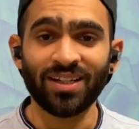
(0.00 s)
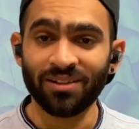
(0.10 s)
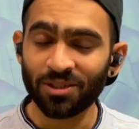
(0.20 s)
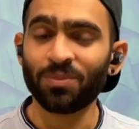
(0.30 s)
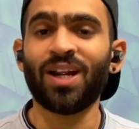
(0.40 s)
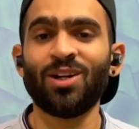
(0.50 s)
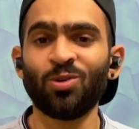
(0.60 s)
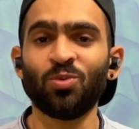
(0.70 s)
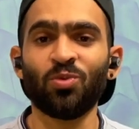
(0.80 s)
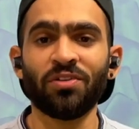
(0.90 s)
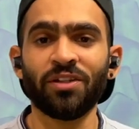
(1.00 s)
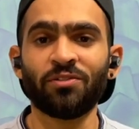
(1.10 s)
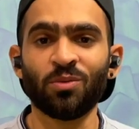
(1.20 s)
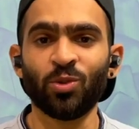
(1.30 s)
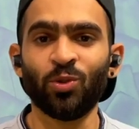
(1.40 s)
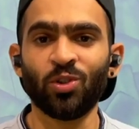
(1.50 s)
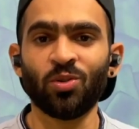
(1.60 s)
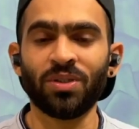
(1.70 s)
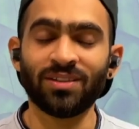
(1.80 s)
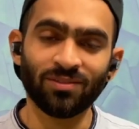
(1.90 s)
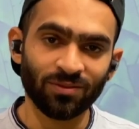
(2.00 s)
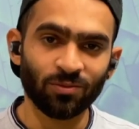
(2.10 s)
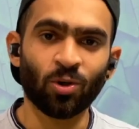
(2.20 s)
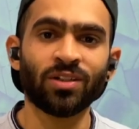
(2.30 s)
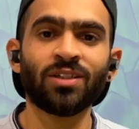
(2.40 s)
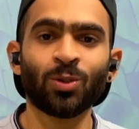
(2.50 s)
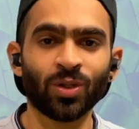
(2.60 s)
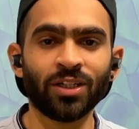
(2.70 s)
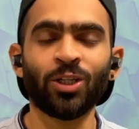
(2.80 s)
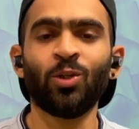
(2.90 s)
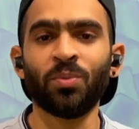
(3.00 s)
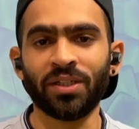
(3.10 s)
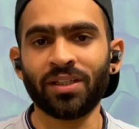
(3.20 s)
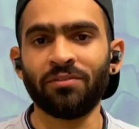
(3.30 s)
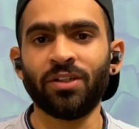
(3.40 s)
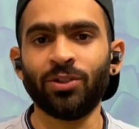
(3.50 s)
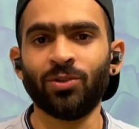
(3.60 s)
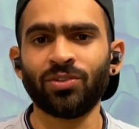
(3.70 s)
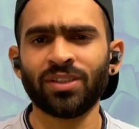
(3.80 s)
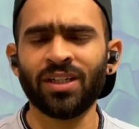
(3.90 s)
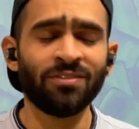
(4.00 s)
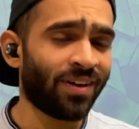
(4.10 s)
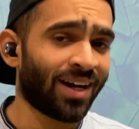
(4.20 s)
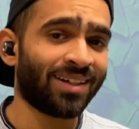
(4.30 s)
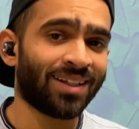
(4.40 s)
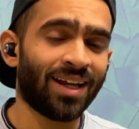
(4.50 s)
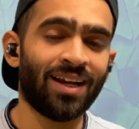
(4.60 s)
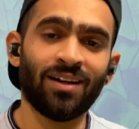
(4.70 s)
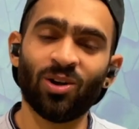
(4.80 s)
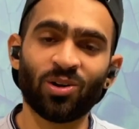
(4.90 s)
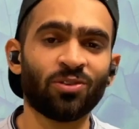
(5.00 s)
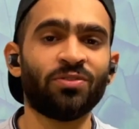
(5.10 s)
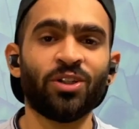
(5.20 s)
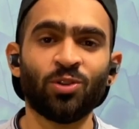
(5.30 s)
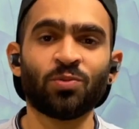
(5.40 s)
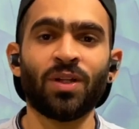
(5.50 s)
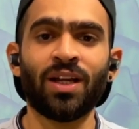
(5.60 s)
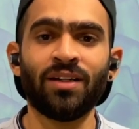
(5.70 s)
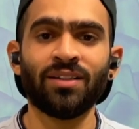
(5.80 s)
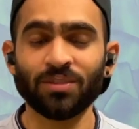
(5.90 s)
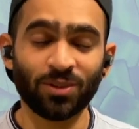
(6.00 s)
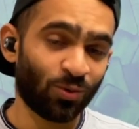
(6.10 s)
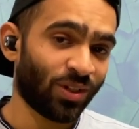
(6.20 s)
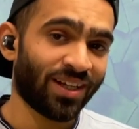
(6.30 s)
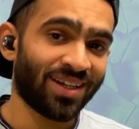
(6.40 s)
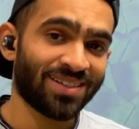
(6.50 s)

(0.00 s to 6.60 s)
I never planned to move away from YouTube and wanted to continue making videos. In fact, I had a lot of videos planned, but what can